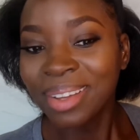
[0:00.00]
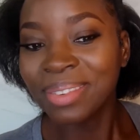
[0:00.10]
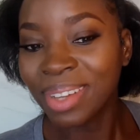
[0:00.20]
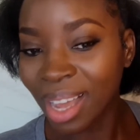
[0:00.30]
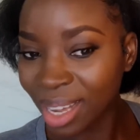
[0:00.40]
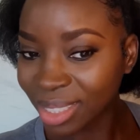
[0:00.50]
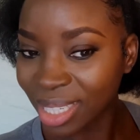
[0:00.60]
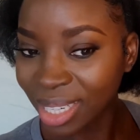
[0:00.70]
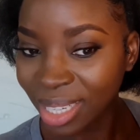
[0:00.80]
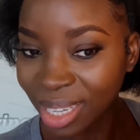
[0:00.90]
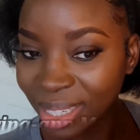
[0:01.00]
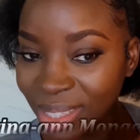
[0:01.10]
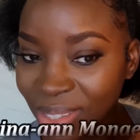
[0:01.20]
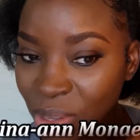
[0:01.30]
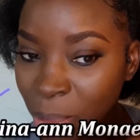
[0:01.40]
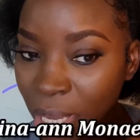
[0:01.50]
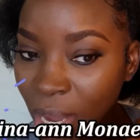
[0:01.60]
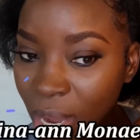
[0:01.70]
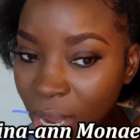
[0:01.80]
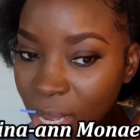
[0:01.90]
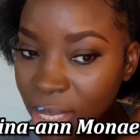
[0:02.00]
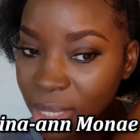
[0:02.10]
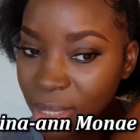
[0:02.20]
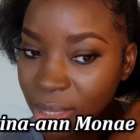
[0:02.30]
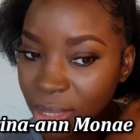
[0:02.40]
We can actually get this because